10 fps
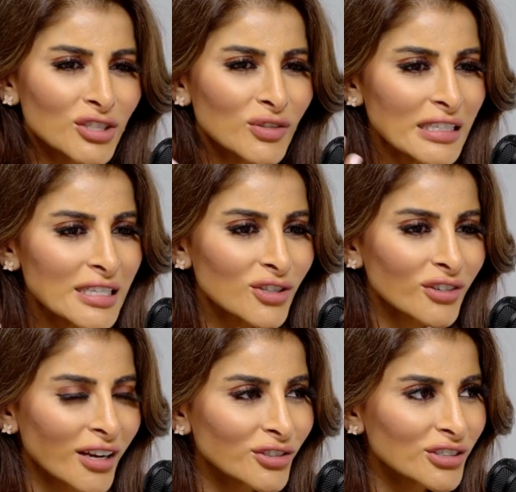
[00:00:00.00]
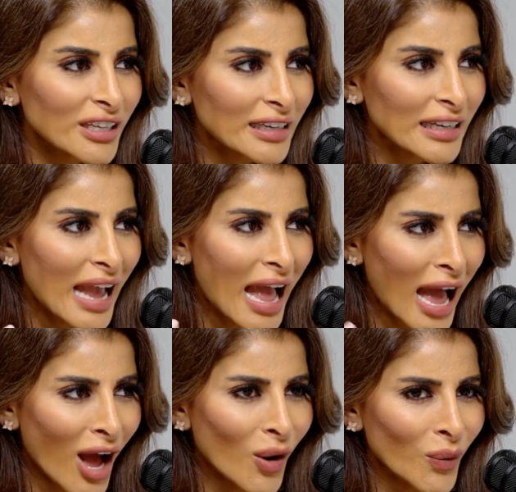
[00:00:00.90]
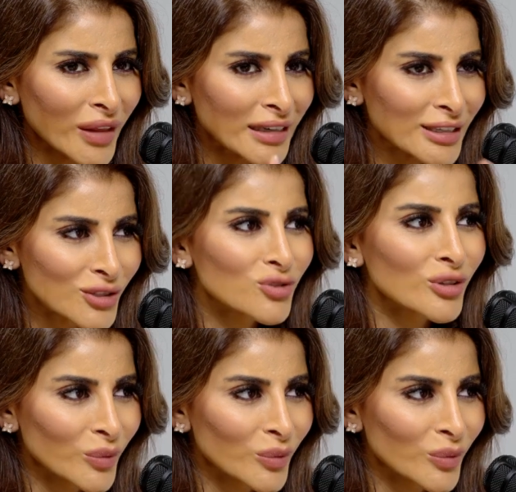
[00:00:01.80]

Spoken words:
You need to start understanding how that industry